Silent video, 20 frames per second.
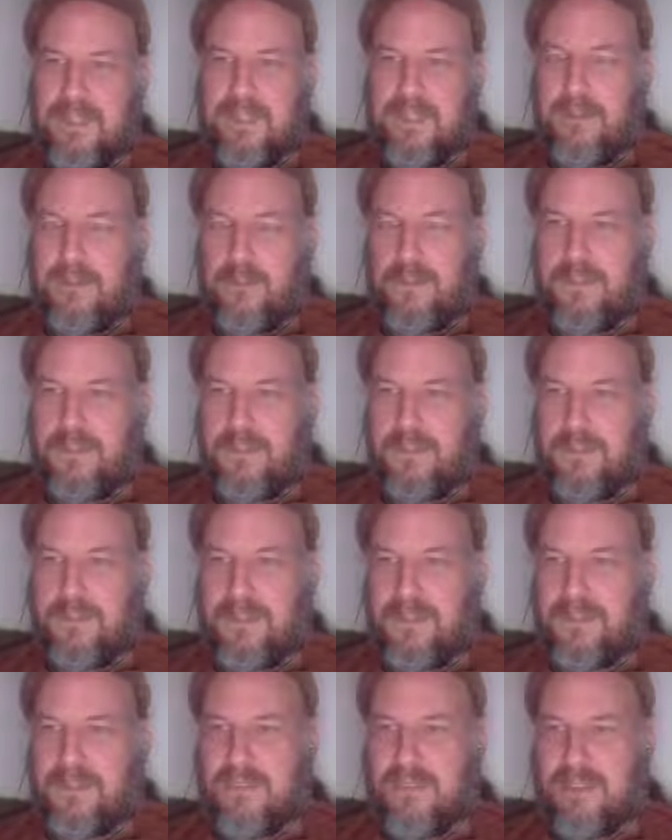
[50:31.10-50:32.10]
would do
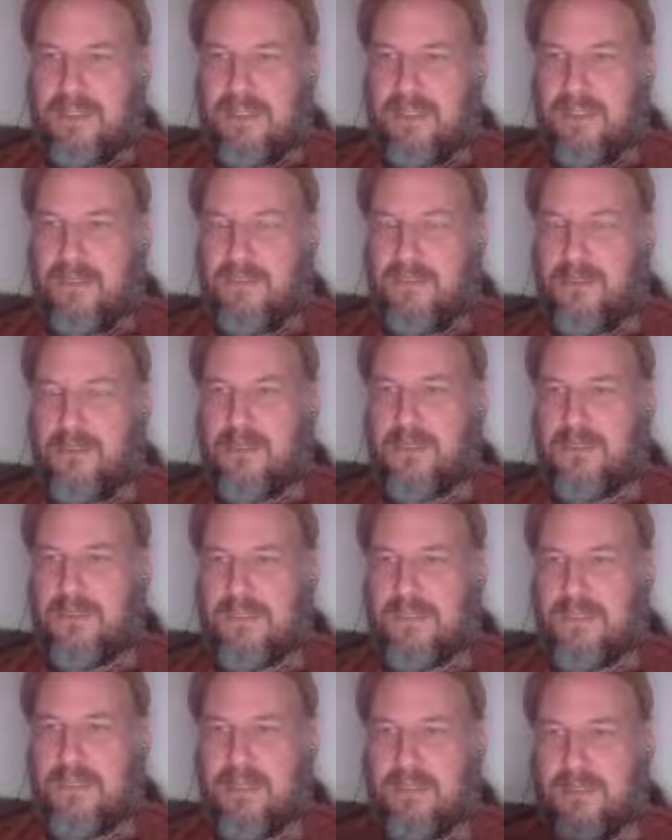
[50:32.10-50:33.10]
it. Of course,
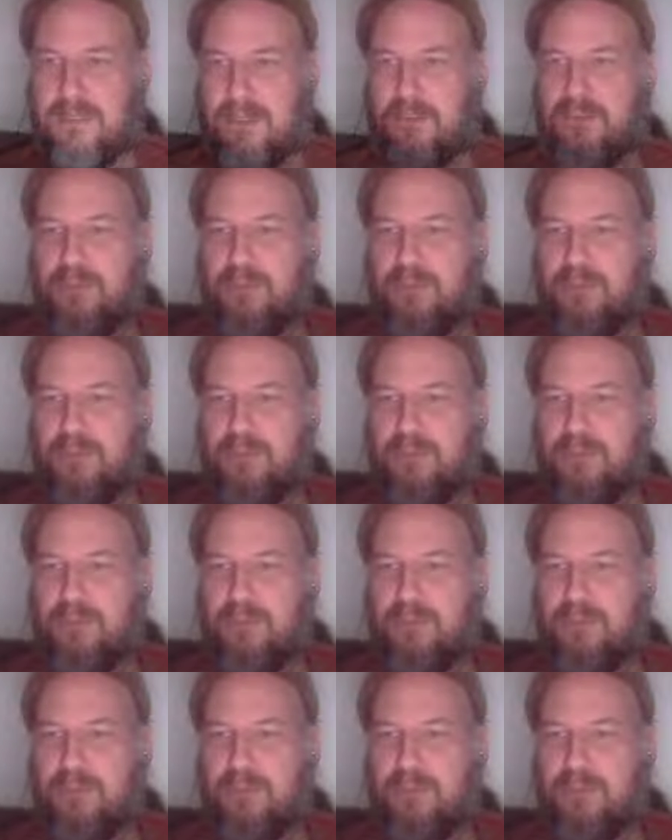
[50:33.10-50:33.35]
the